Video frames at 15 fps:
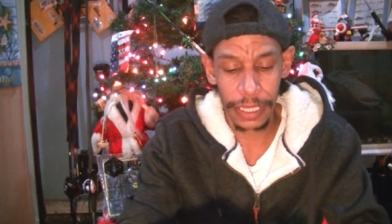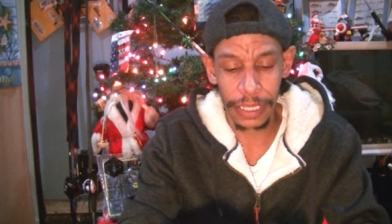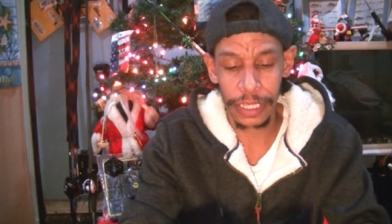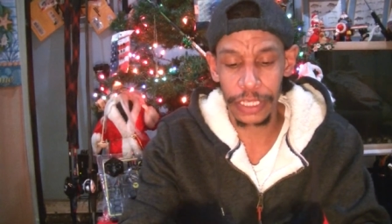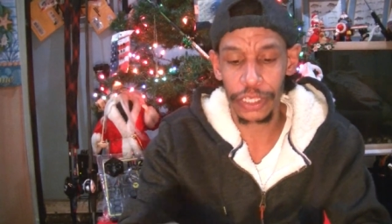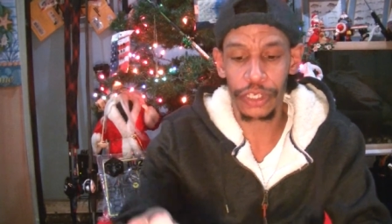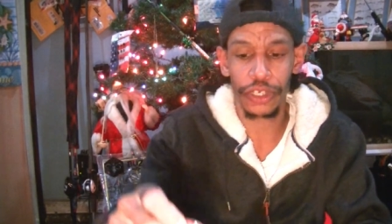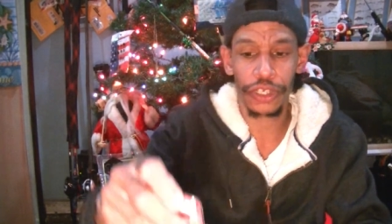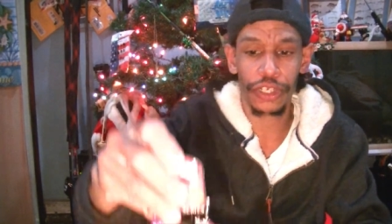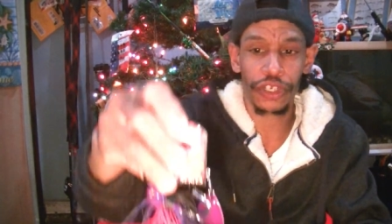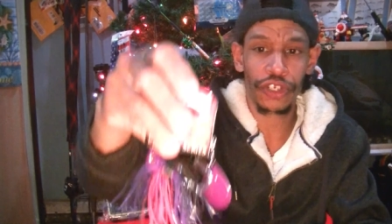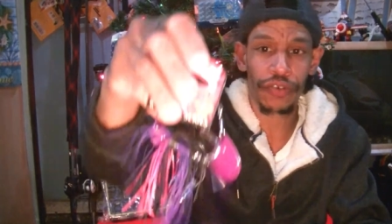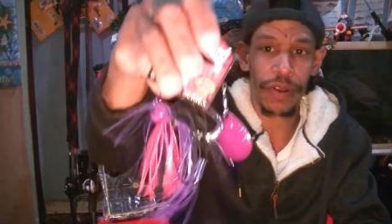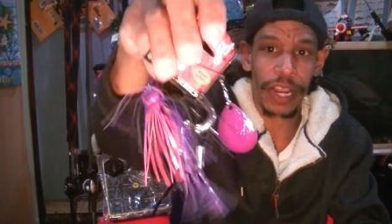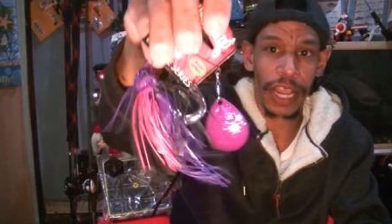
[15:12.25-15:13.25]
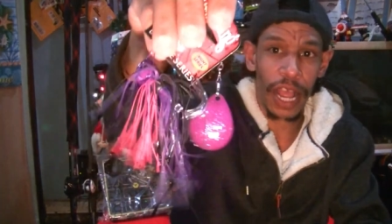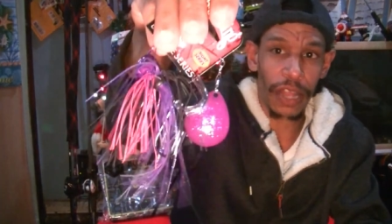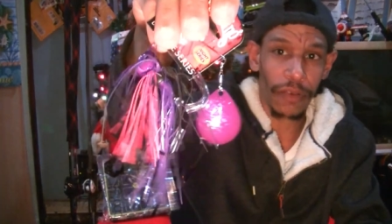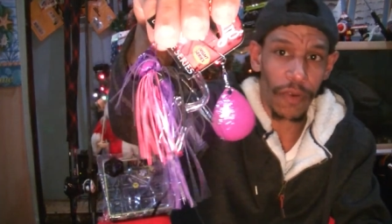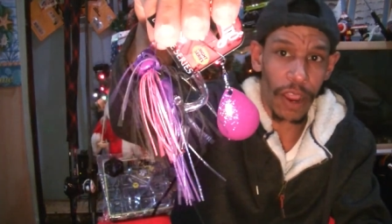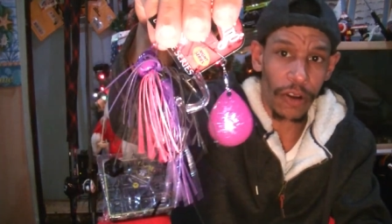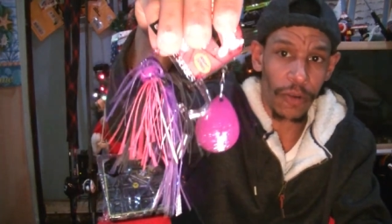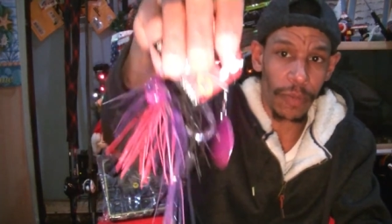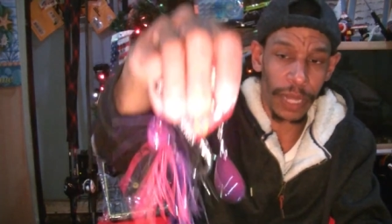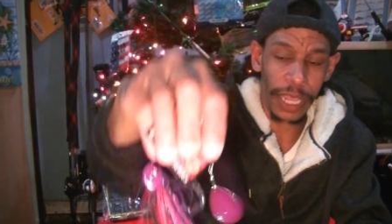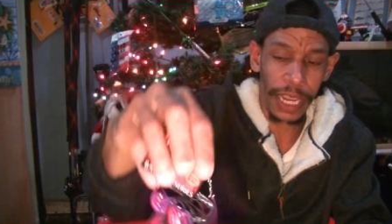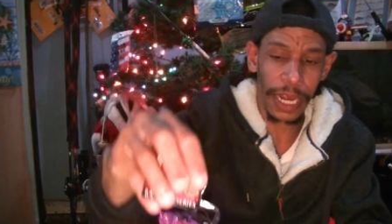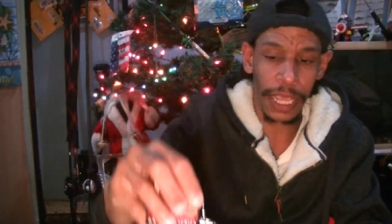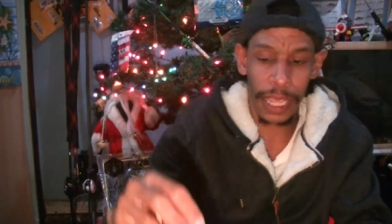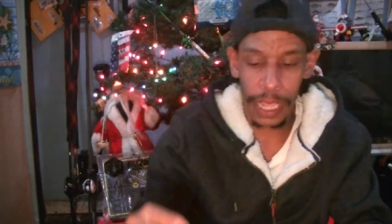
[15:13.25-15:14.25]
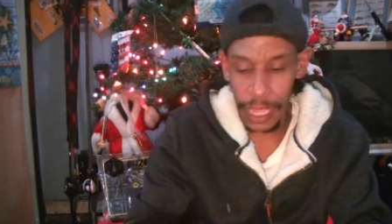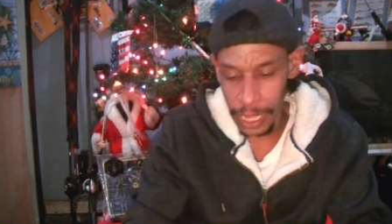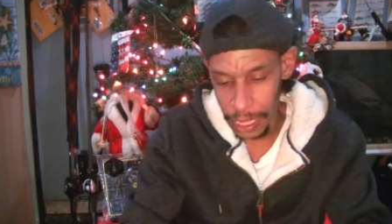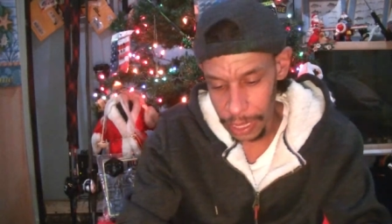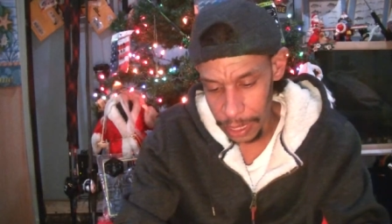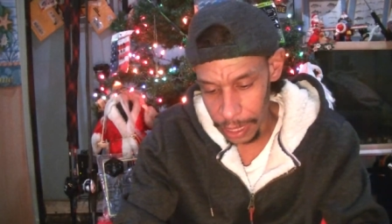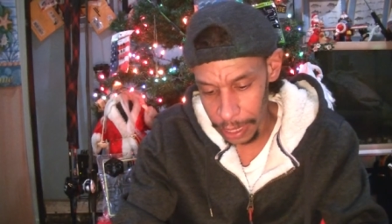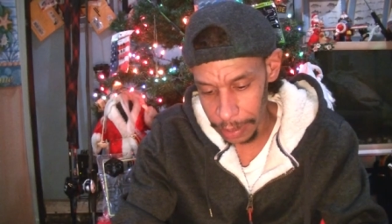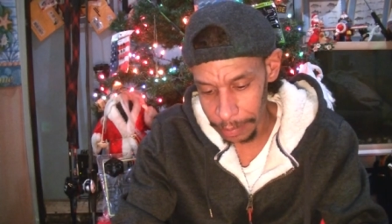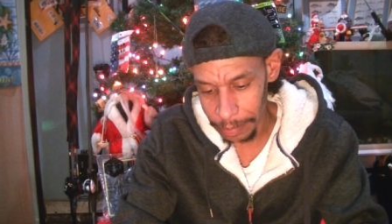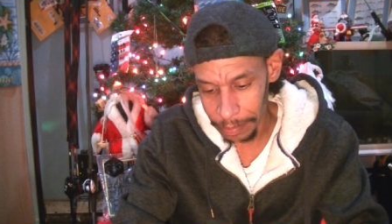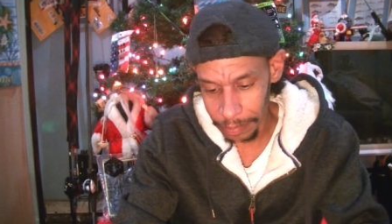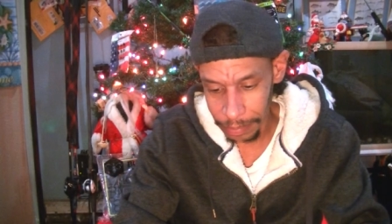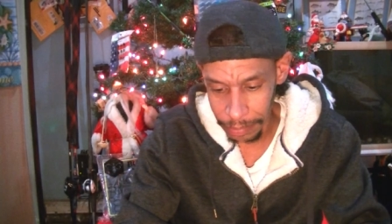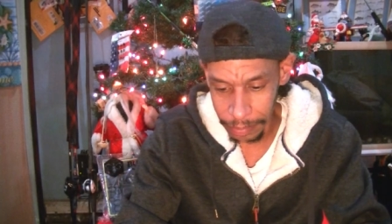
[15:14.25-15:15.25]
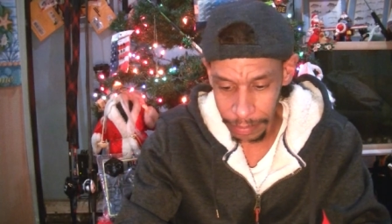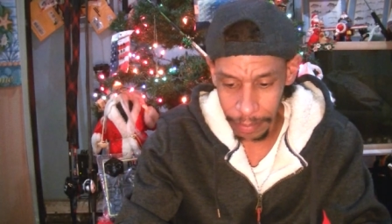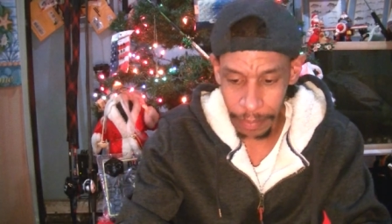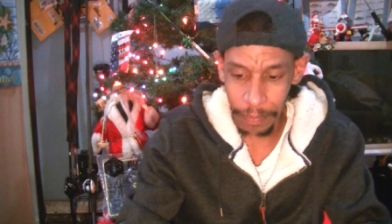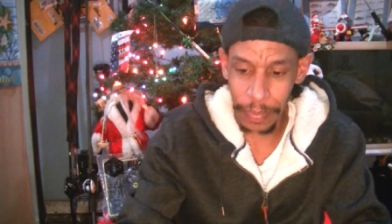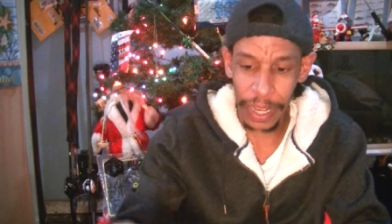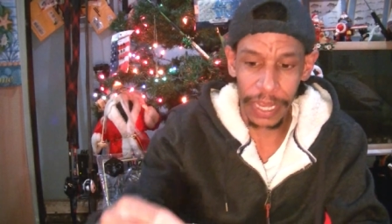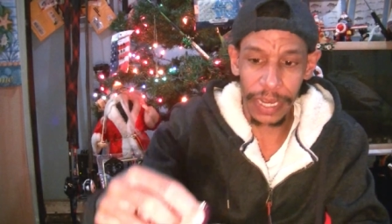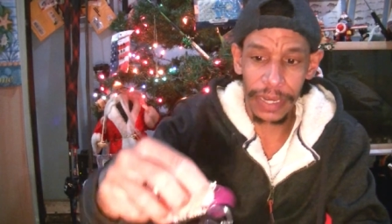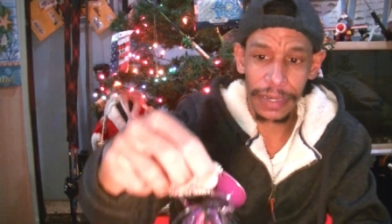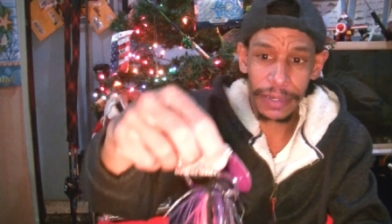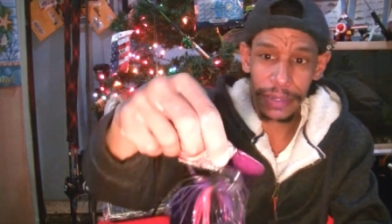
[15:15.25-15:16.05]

This is just a straight Colorado blade, um, but